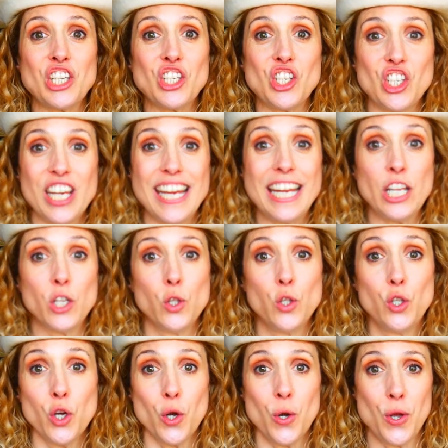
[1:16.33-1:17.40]
J'ai
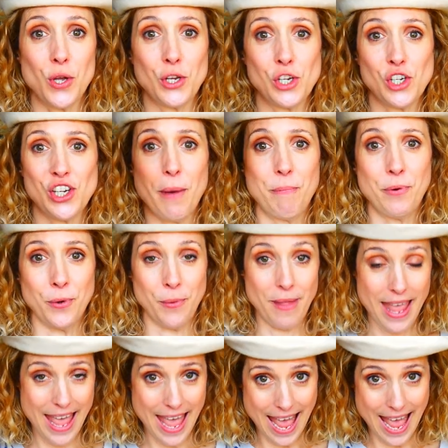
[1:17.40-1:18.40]
deux chapeaux.